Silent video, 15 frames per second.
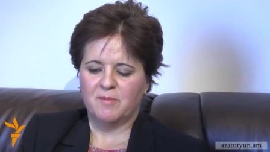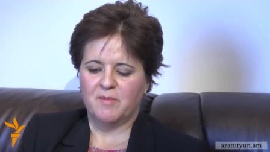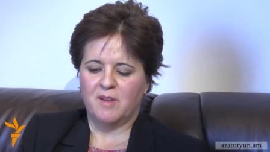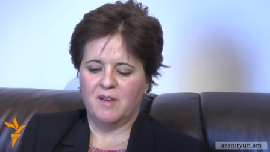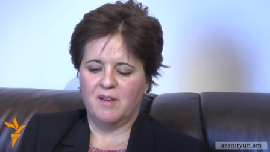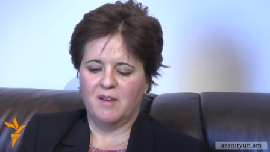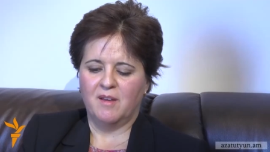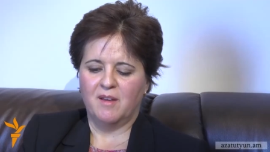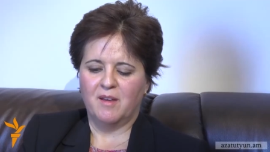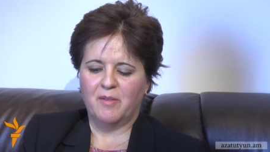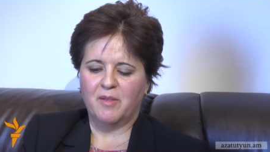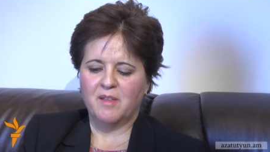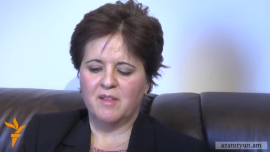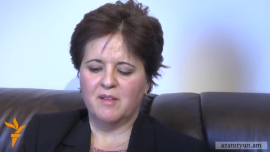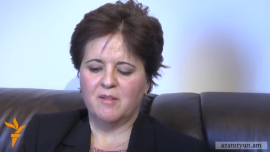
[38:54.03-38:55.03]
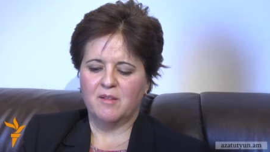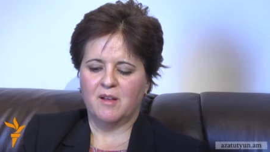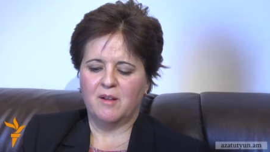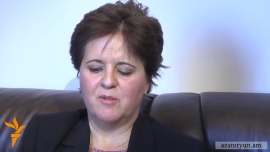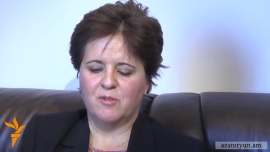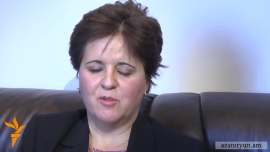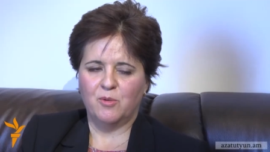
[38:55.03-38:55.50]
I think that
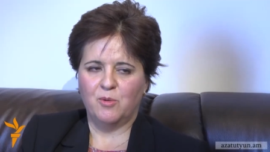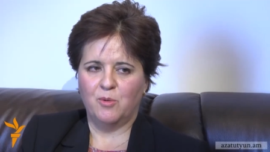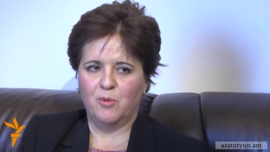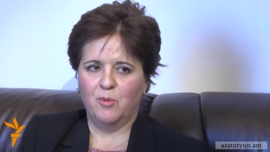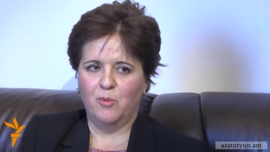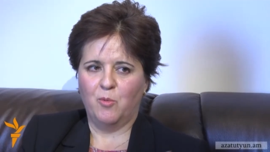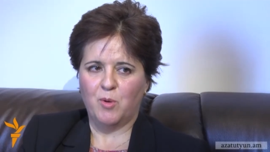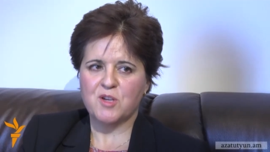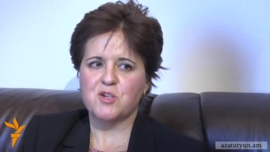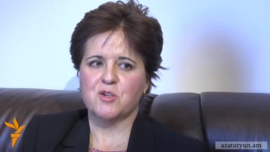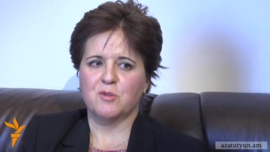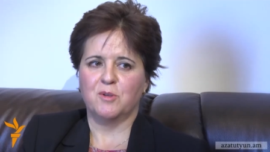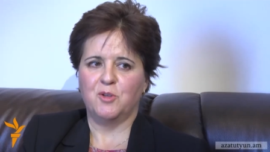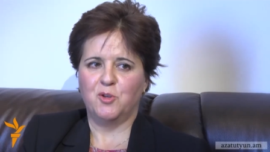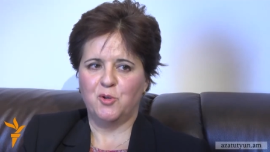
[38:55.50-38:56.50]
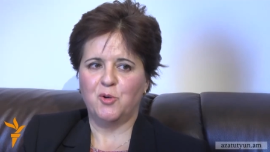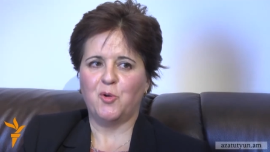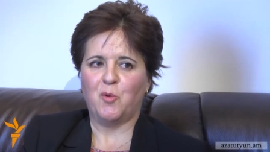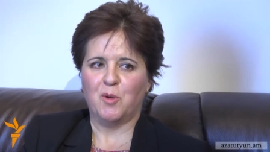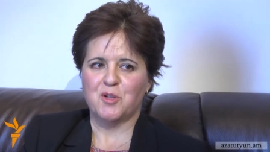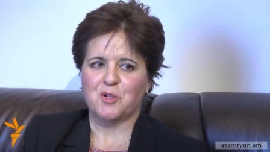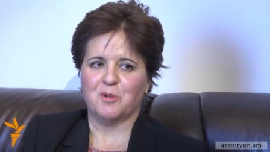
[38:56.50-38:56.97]
there are two questions in your
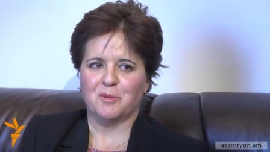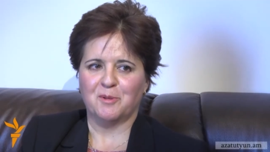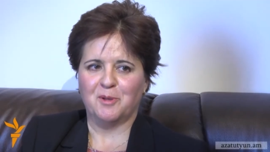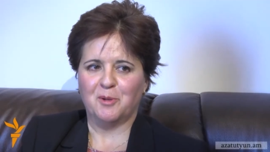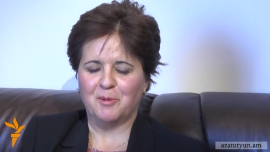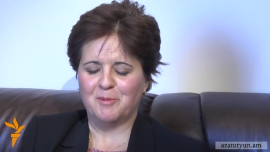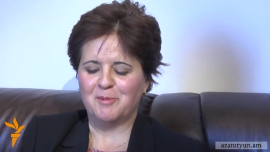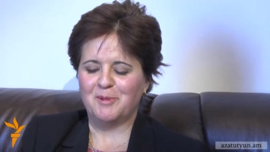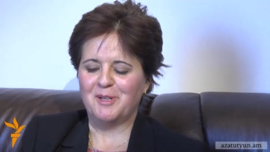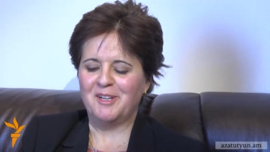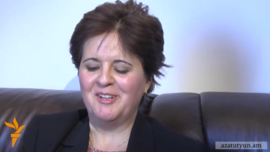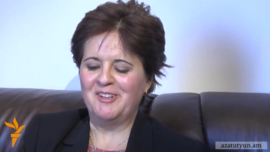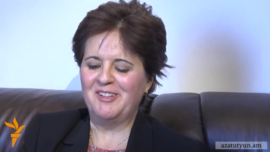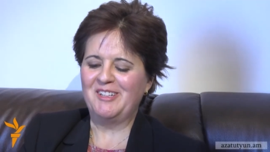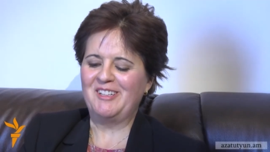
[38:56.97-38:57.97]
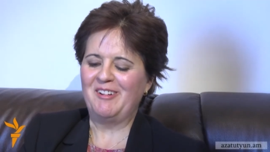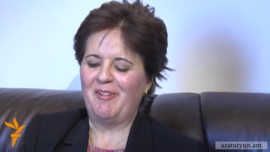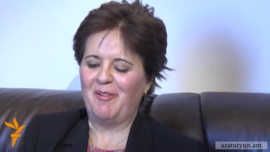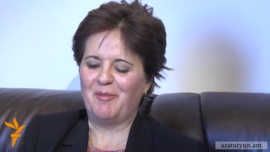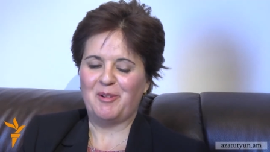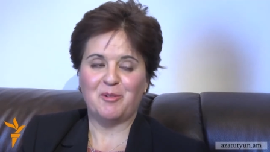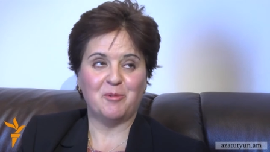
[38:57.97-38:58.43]
question here.
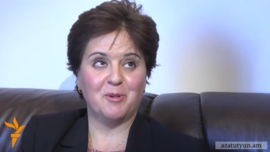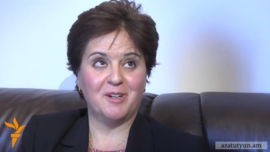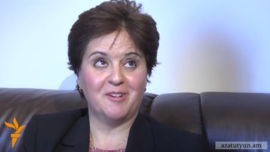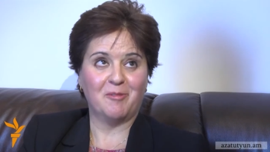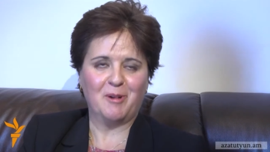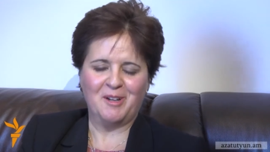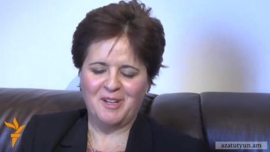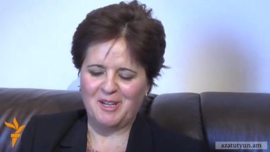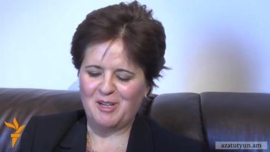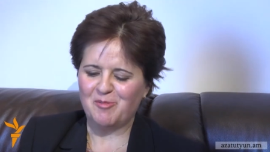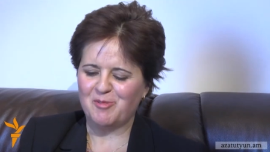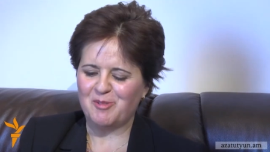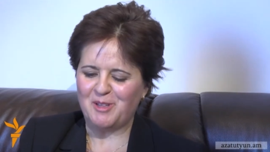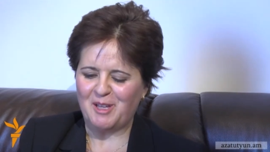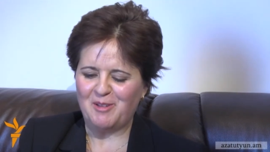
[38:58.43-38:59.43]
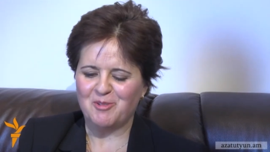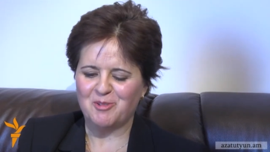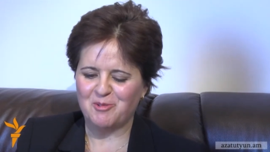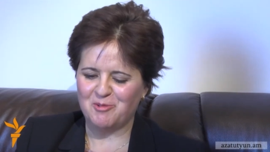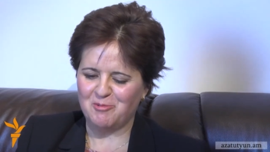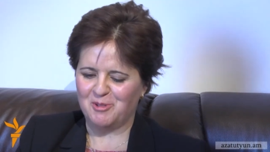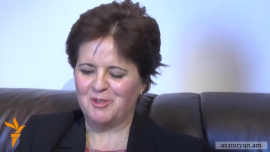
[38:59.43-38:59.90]
We're running out of time, so
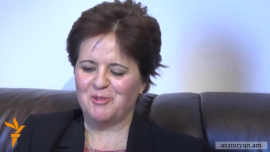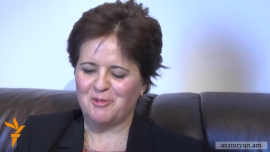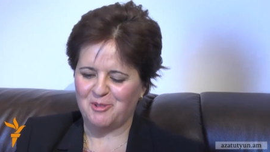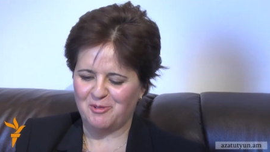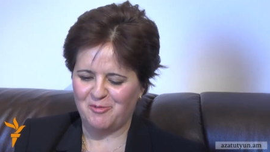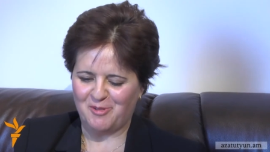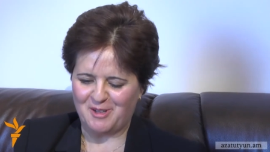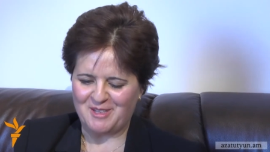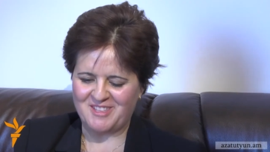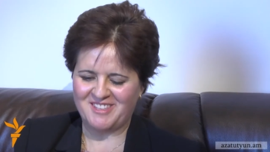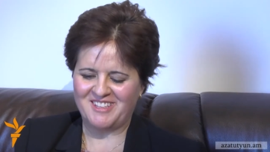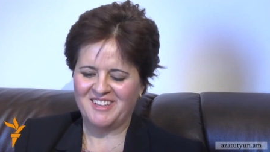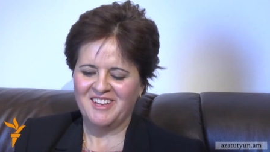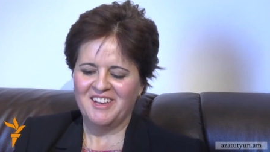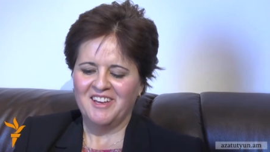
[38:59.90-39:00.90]
you want to go fast.